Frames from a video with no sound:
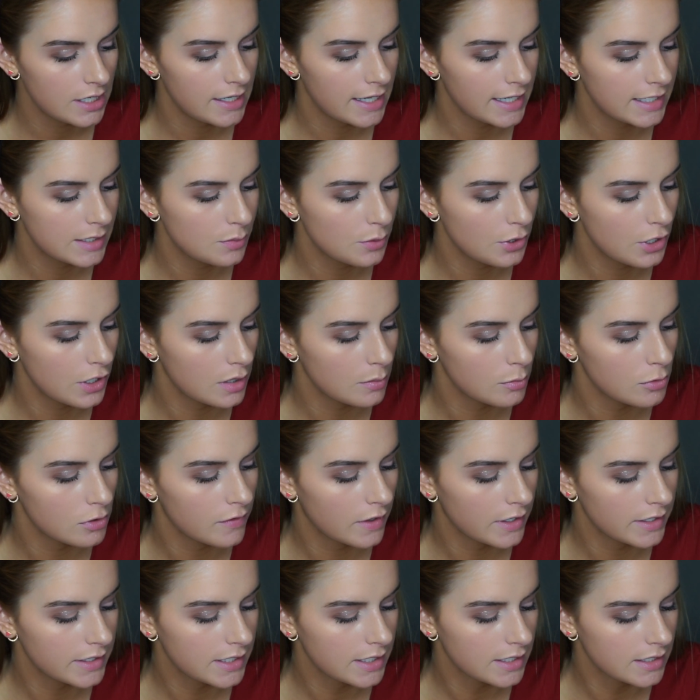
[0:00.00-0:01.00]
Next we're going to move
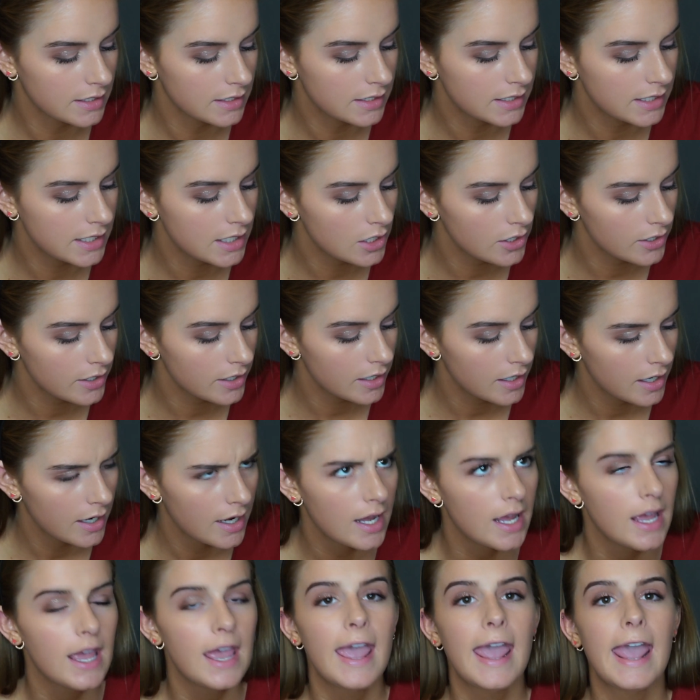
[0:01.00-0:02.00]
on to concealer,
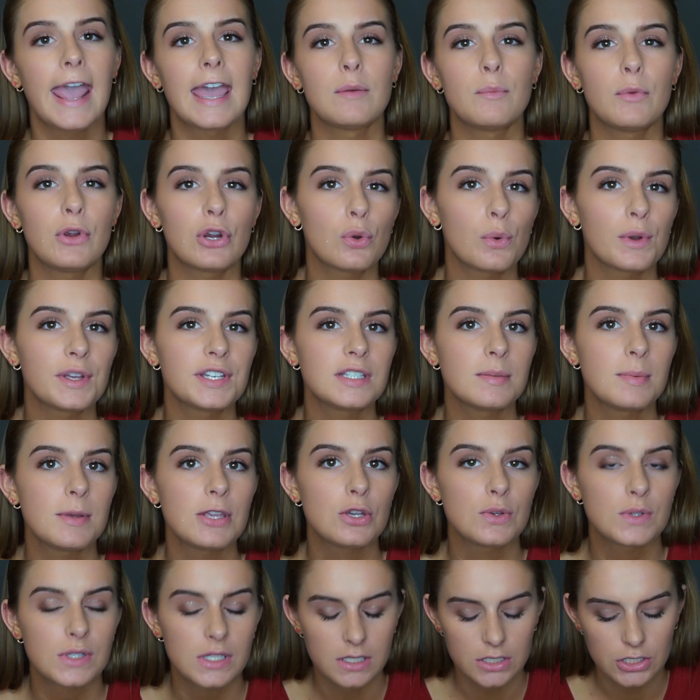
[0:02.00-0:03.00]
and we're going to be
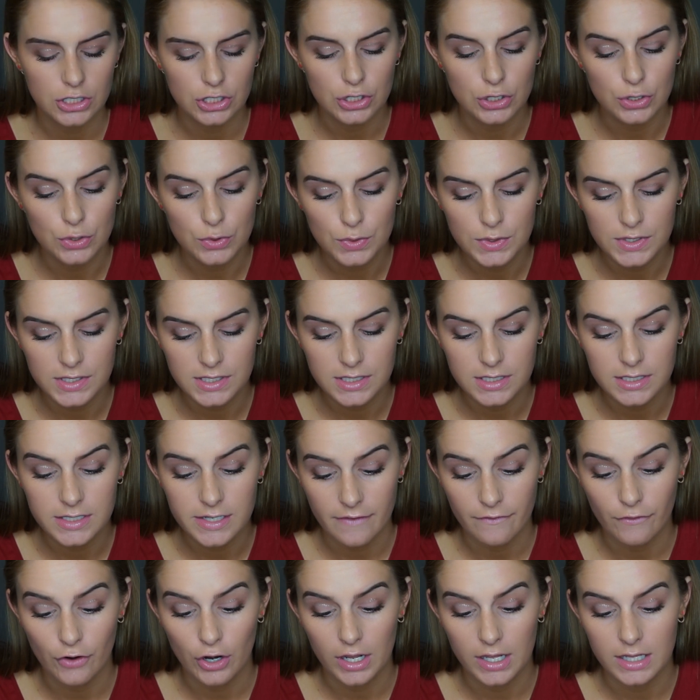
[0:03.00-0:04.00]
using two
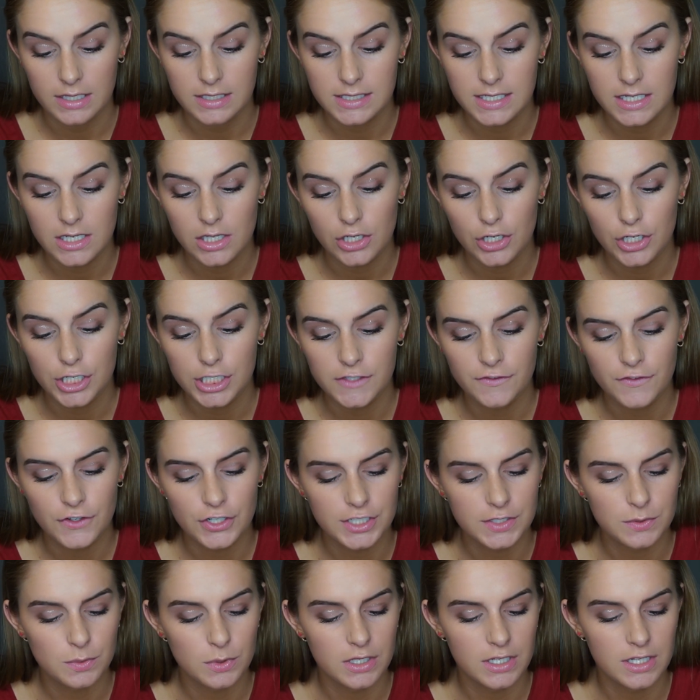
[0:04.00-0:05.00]
different concealers.
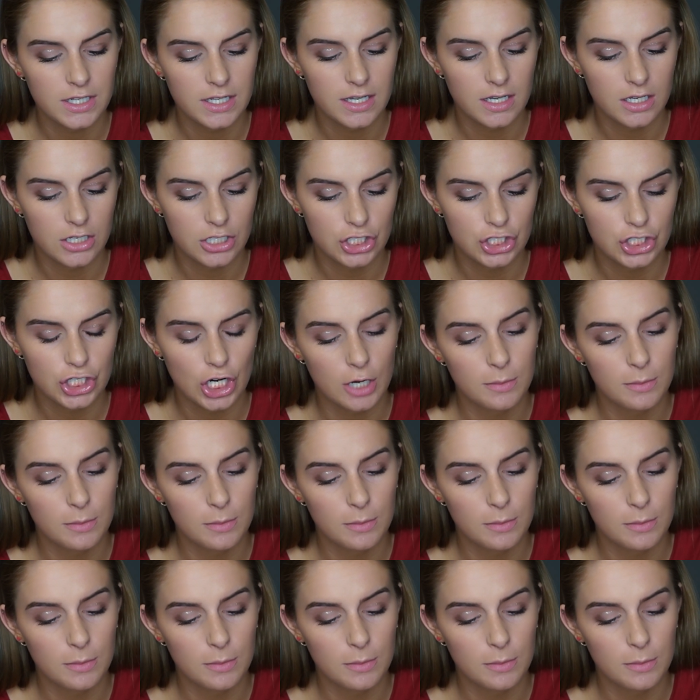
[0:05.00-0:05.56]
First one is